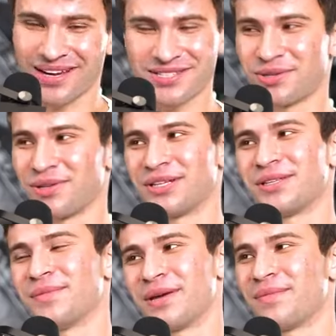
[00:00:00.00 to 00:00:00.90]
I still like
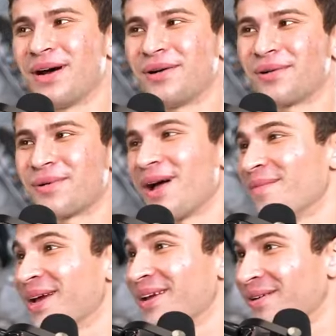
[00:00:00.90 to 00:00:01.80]
to make power. We're not
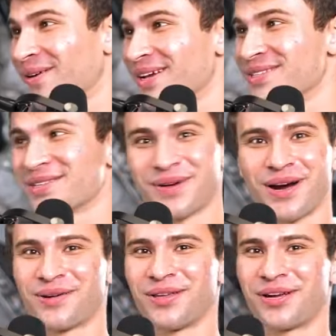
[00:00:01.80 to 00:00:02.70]
making crazy
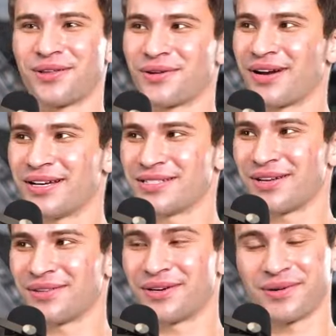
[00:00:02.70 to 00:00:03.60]
power like other guys
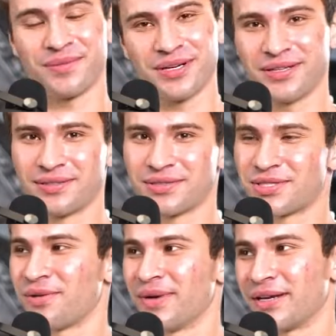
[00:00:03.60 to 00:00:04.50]
out there, but yeah.
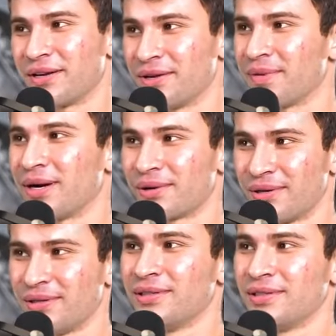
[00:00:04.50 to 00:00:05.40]
still making good power.
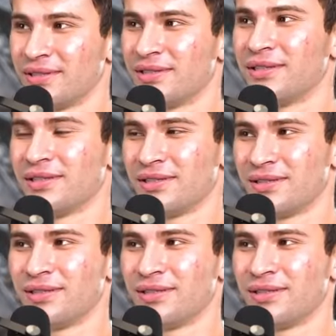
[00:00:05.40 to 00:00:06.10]
Yeah, yeah.